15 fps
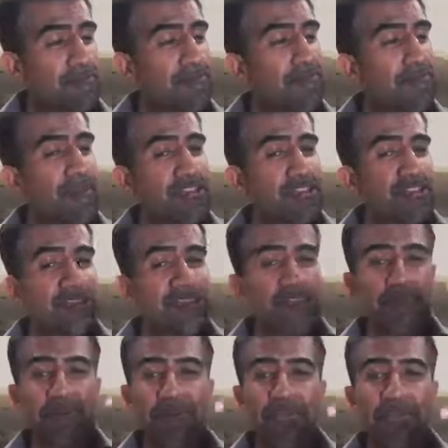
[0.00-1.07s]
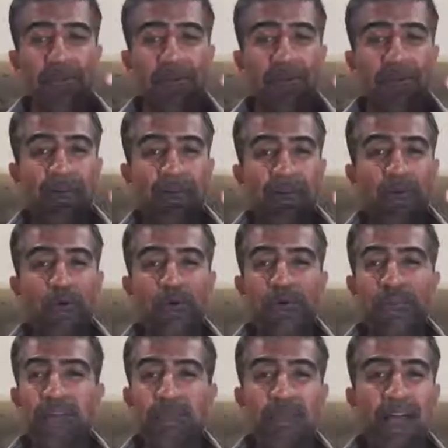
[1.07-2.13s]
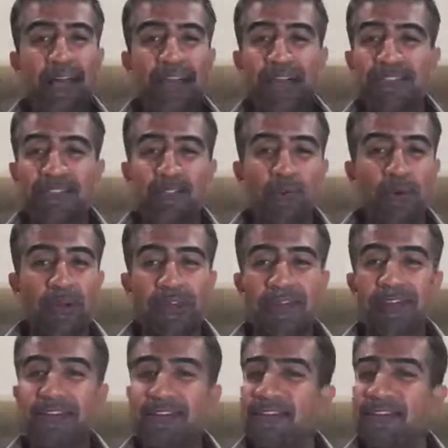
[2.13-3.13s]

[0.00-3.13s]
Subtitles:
Finishing the meal causes my aunt to want to